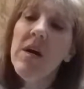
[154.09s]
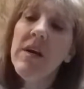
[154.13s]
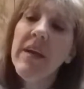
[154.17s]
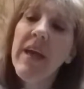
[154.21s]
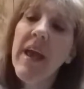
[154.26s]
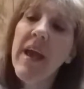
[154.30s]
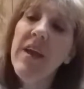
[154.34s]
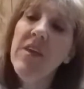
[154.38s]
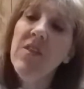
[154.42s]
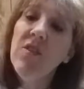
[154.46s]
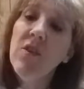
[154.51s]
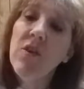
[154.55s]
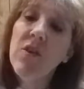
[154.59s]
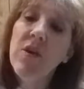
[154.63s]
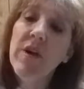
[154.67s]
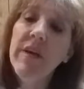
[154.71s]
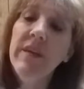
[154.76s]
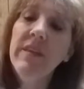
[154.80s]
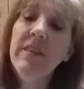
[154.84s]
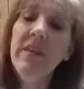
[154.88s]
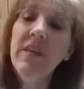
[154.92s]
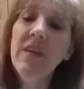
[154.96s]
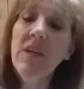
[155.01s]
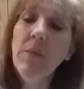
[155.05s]
Okay, the
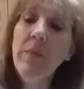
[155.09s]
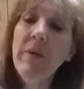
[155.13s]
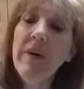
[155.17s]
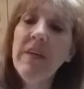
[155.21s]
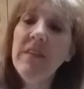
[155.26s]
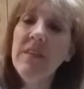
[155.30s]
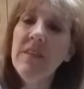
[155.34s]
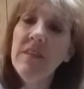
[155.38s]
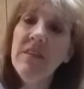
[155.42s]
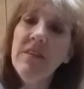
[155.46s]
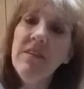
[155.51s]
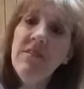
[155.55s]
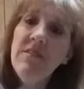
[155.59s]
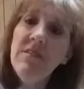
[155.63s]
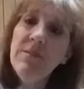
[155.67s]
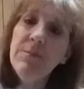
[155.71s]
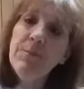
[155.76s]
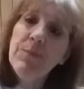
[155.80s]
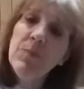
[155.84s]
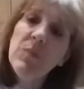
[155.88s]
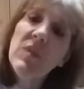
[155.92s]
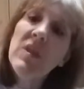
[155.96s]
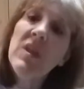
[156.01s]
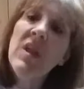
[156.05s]
great thing about this
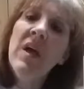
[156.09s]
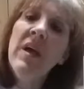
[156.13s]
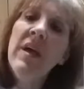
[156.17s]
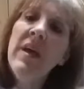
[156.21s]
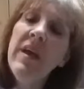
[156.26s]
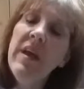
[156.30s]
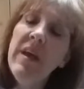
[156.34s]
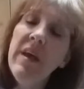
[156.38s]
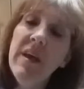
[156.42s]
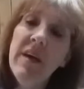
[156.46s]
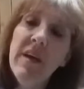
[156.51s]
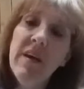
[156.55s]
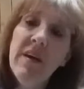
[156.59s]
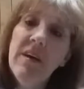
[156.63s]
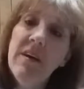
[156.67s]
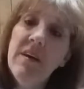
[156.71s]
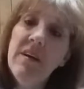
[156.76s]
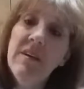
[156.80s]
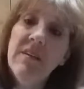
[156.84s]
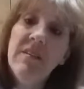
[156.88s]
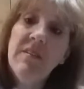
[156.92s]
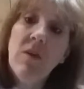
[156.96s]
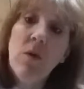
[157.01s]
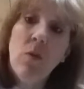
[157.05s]

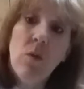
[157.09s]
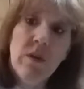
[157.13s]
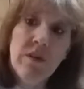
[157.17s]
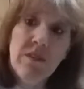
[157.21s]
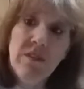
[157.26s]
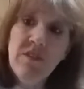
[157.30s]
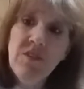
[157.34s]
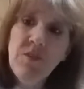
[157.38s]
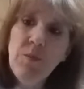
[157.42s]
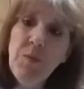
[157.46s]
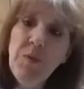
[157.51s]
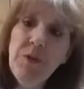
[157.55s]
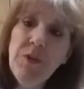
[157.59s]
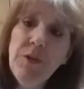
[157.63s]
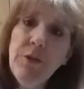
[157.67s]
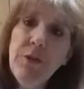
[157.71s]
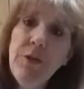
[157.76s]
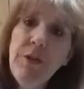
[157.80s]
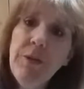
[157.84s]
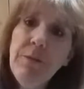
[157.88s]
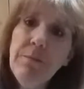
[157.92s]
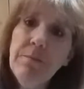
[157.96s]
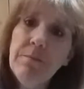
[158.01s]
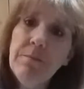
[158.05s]
is once it's
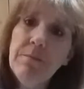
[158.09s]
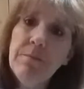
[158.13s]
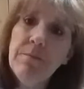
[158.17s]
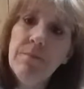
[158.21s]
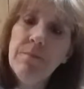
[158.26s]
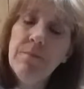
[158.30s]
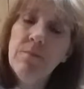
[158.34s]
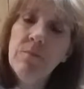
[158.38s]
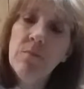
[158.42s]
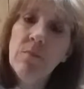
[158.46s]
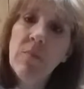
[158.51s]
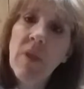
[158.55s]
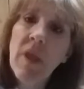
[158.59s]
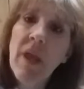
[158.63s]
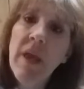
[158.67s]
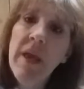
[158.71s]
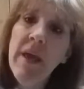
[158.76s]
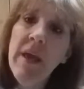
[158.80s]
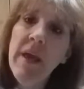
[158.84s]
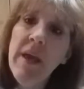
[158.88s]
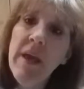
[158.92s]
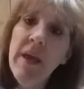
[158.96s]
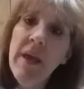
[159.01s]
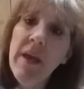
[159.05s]
brewed,
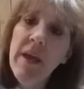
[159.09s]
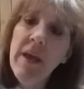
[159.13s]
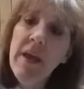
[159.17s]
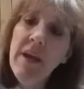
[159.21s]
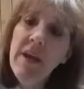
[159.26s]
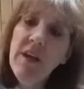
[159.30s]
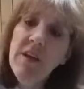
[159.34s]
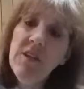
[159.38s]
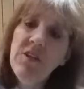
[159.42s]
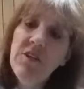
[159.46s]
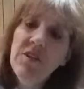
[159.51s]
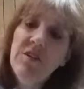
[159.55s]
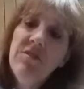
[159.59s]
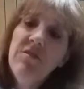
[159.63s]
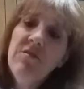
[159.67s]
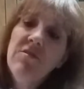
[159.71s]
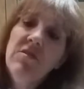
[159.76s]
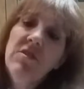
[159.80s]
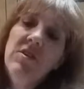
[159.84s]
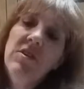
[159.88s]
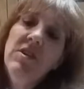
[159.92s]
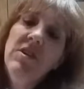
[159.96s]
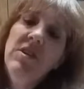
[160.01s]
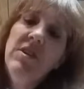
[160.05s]
you're
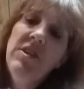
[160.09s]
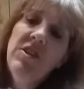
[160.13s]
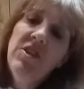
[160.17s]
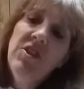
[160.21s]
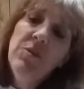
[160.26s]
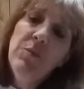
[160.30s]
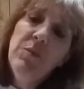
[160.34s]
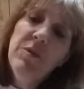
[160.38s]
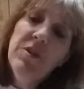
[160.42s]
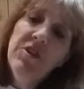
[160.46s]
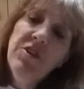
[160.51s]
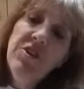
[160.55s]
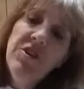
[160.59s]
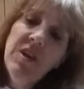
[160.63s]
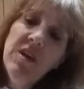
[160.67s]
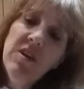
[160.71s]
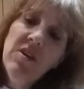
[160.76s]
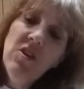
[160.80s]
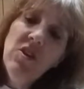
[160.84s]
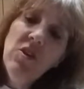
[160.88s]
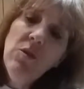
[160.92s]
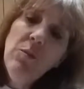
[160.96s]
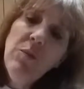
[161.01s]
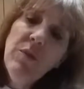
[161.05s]
just going to push down
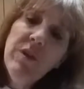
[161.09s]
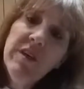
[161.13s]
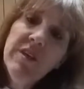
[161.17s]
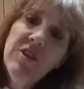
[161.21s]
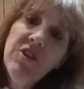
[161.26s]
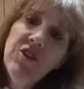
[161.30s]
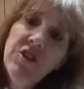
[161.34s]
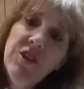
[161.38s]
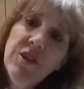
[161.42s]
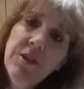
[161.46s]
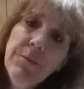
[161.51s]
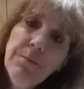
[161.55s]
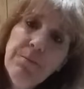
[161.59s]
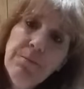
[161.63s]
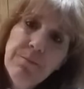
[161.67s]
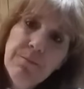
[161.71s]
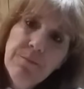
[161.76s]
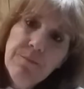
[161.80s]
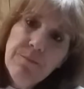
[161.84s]
on the plunger.